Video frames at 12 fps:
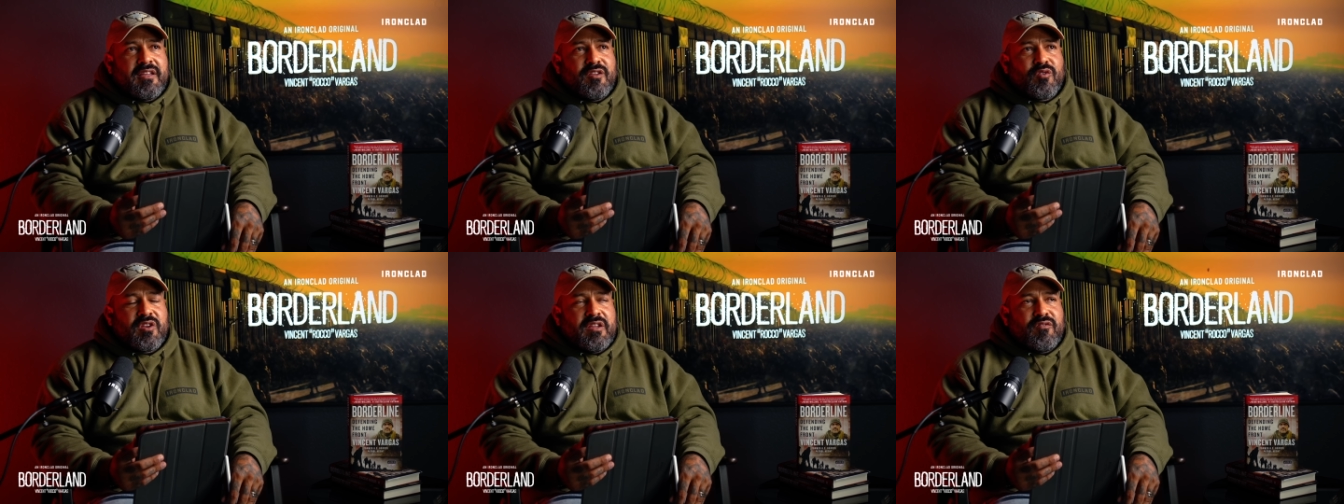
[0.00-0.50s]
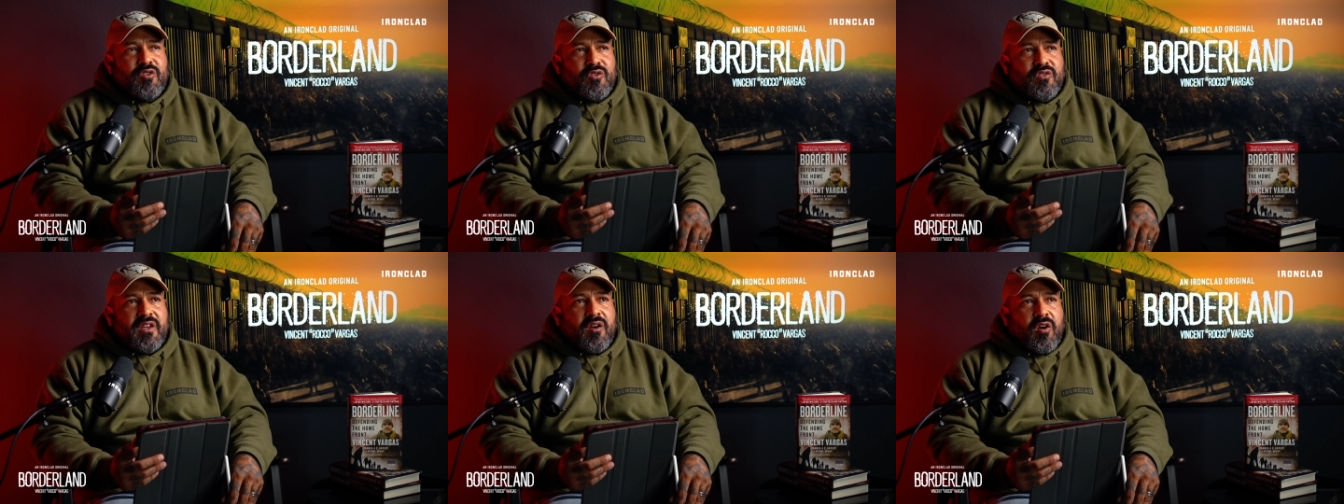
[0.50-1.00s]
you could even
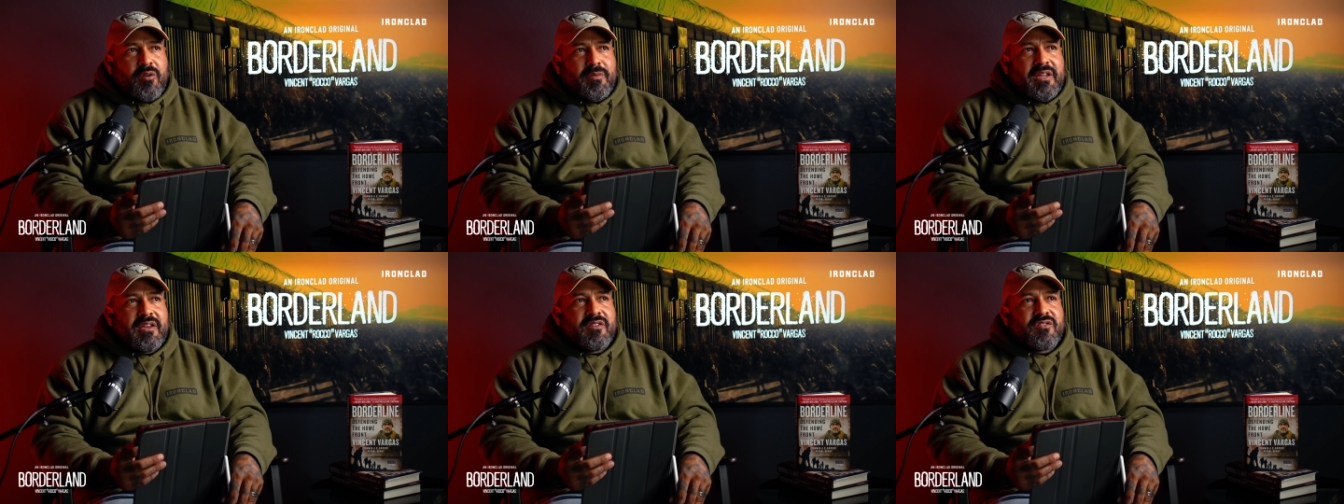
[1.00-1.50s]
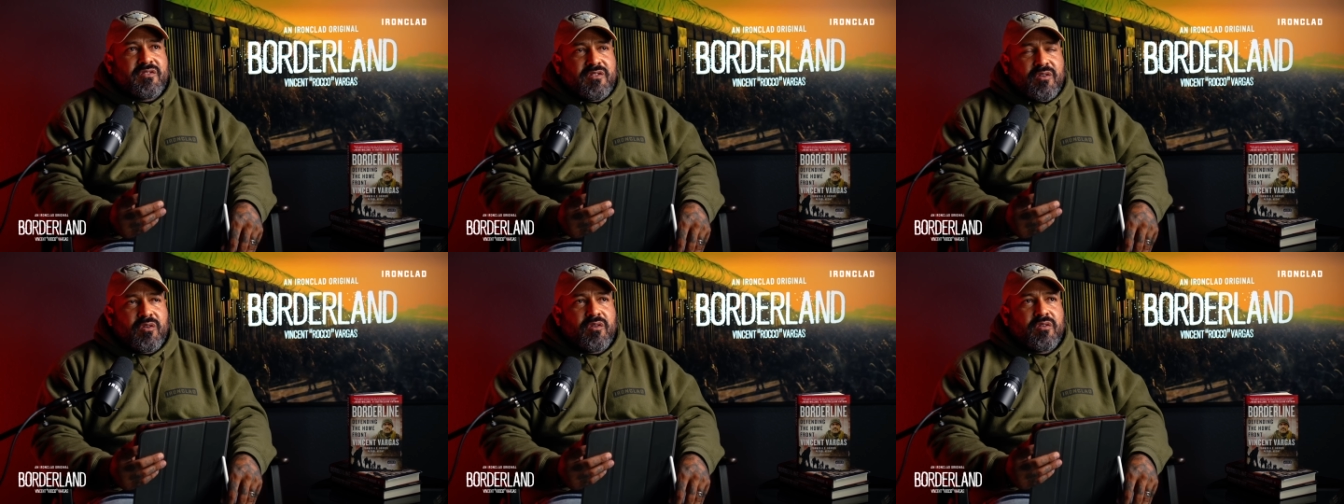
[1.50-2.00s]
use that argument and it
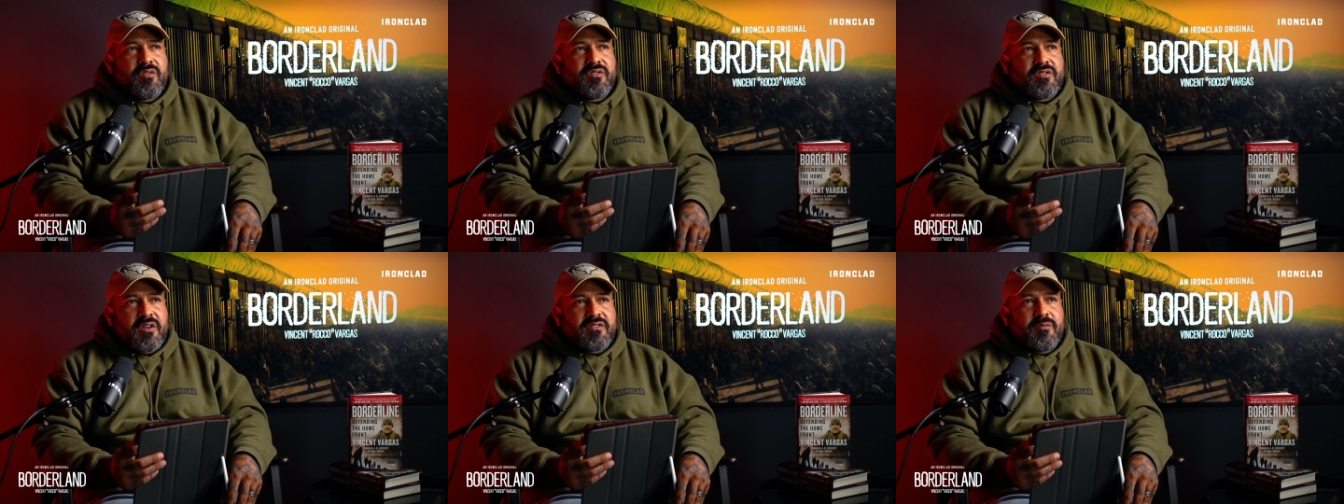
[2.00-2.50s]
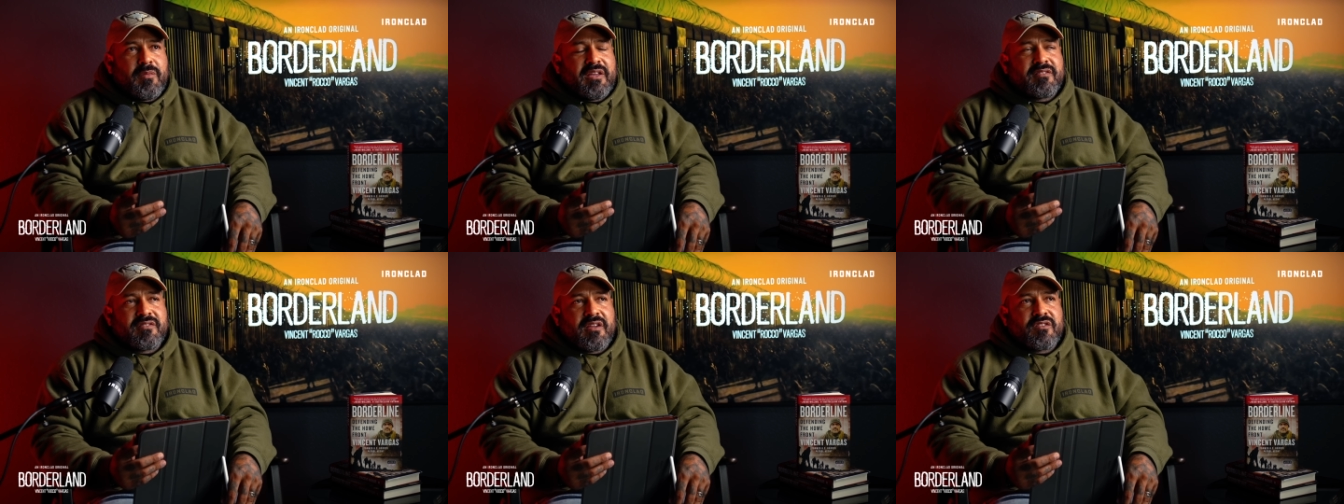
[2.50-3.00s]
still doesn't
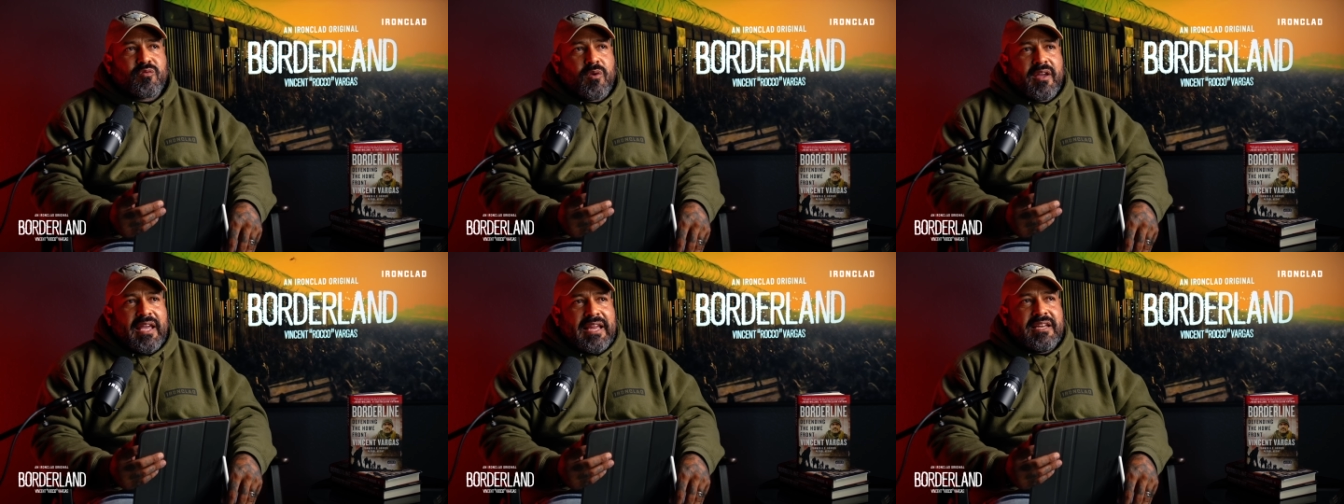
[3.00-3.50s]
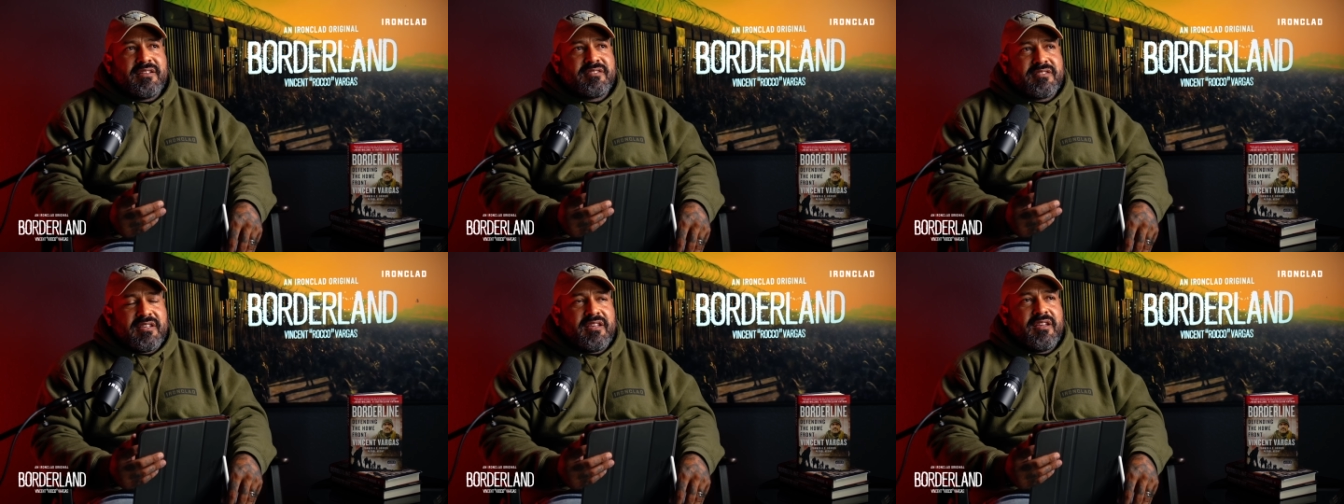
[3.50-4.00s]
make sense why any
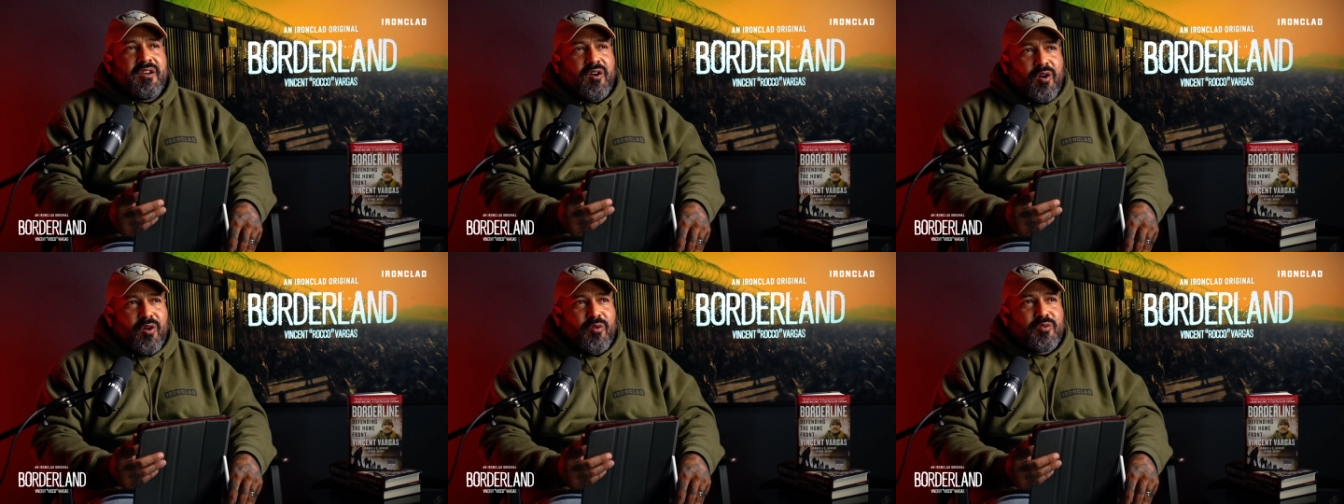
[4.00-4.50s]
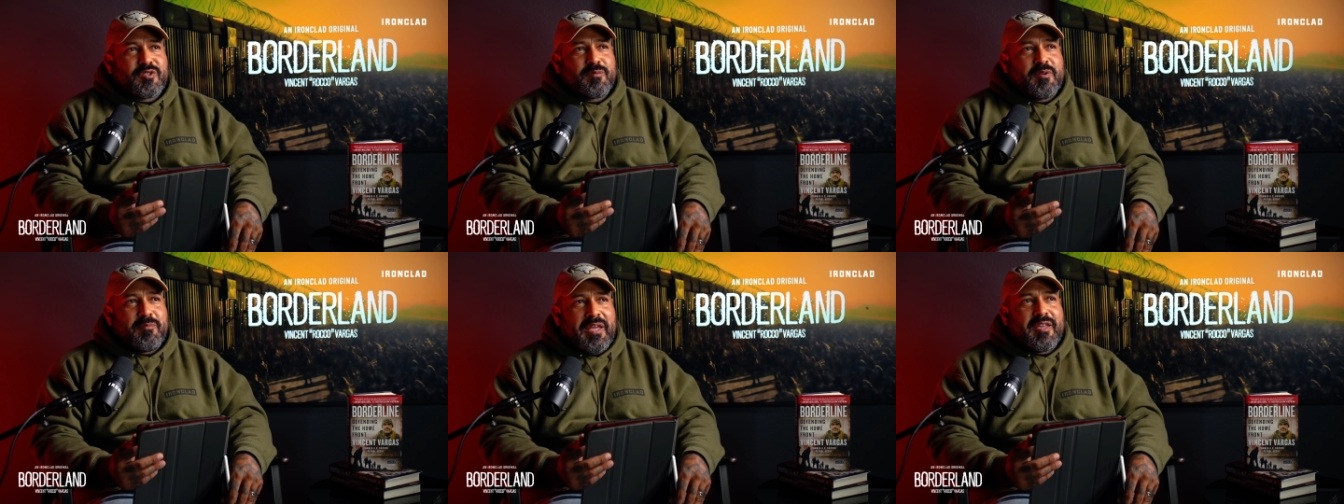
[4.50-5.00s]
C E O
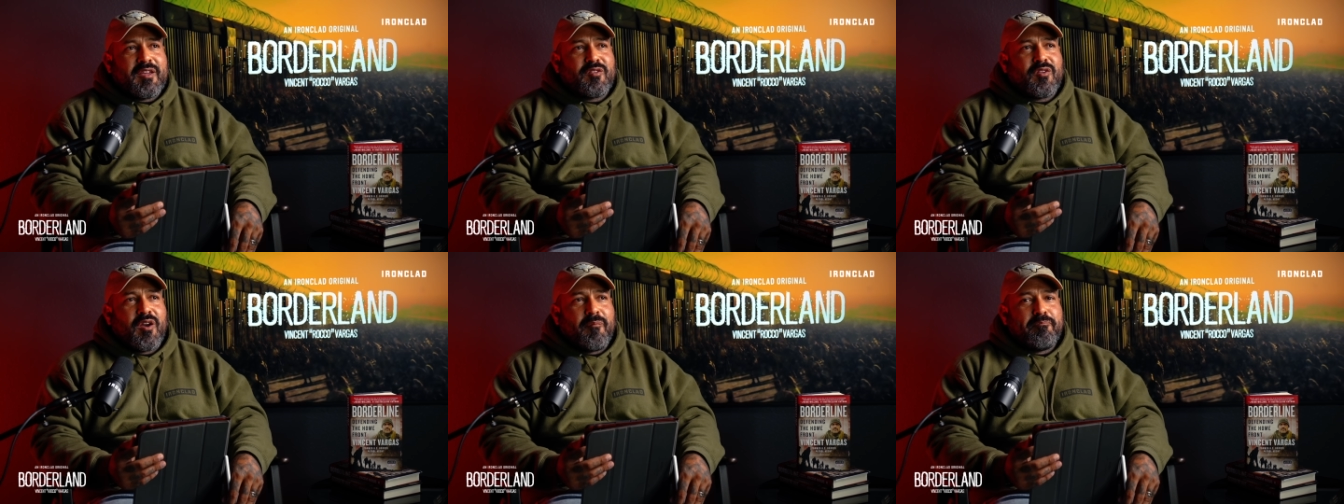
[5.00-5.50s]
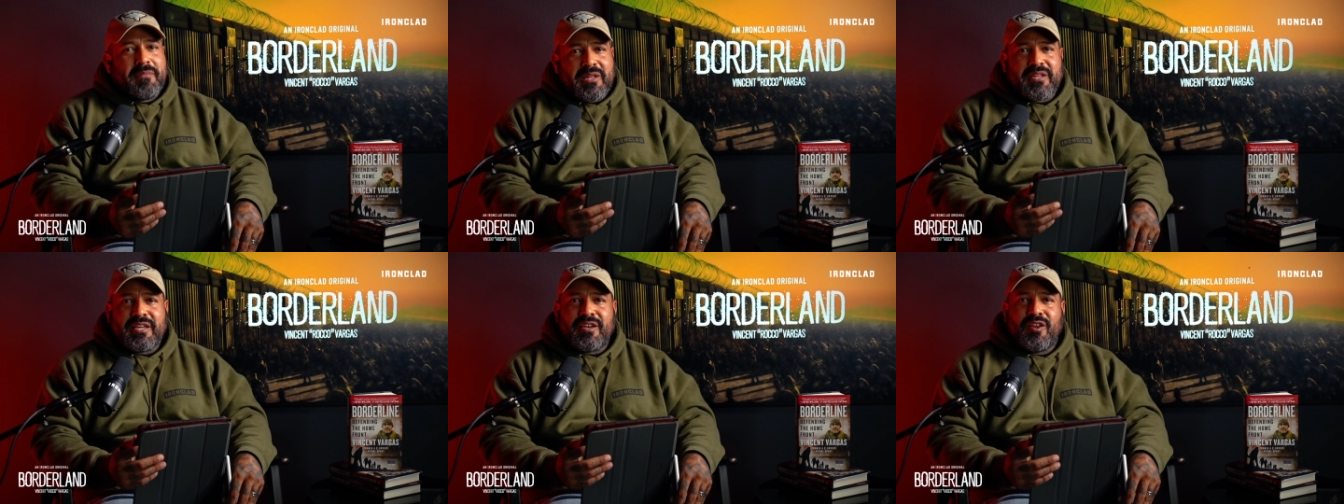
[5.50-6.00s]
should be making a
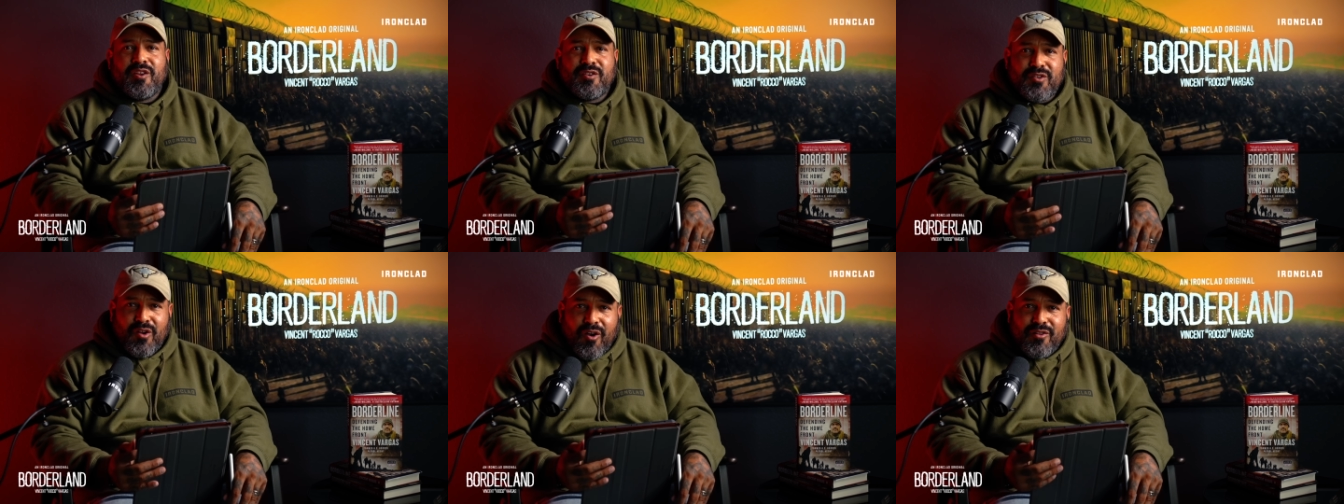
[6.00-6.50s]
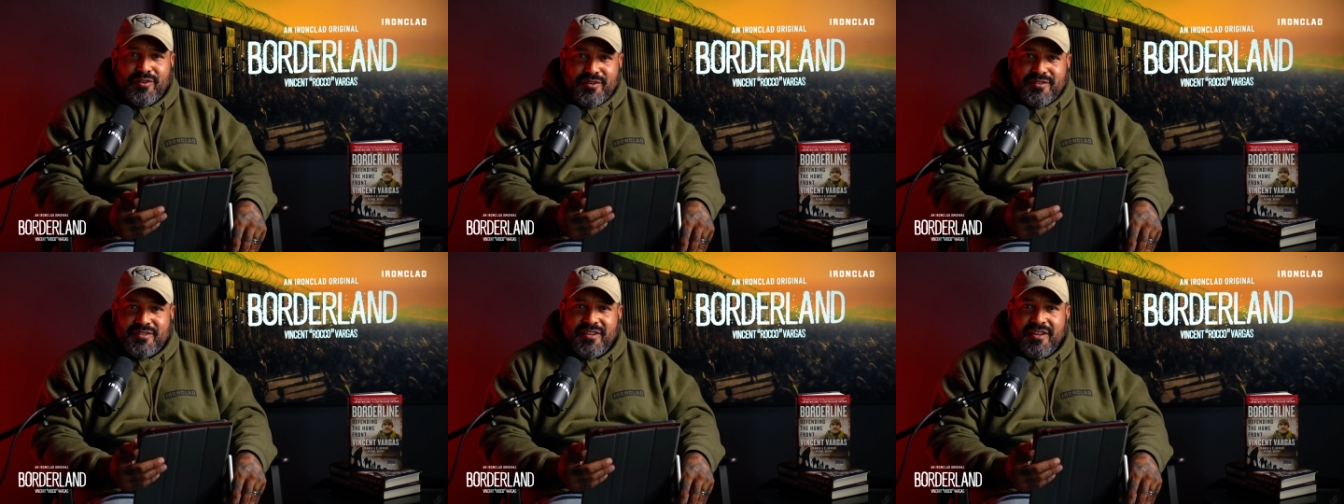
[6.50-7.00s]
million
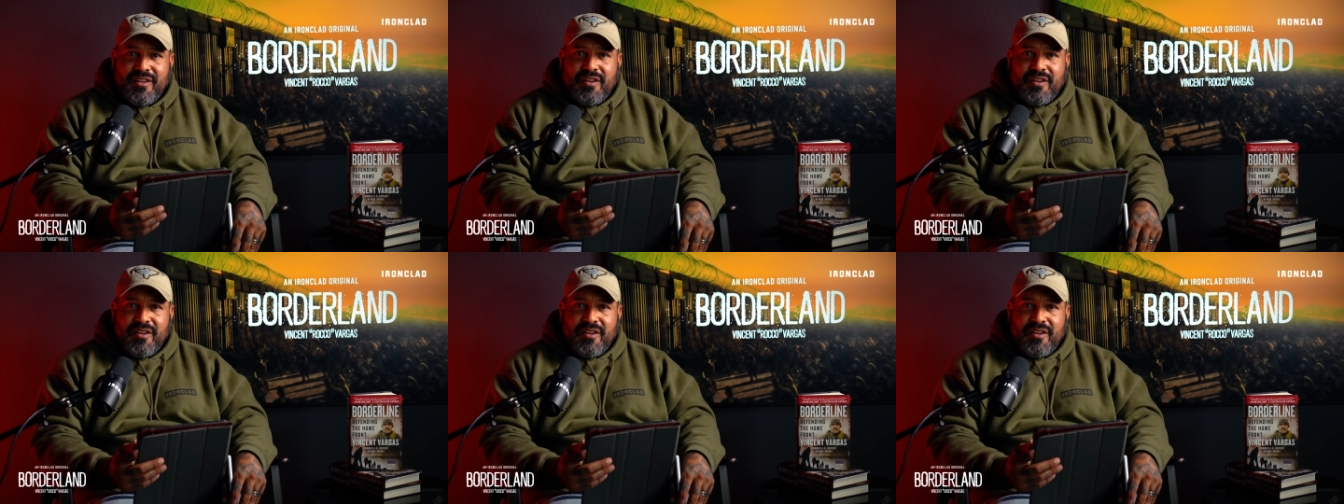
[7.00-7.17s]
dollars.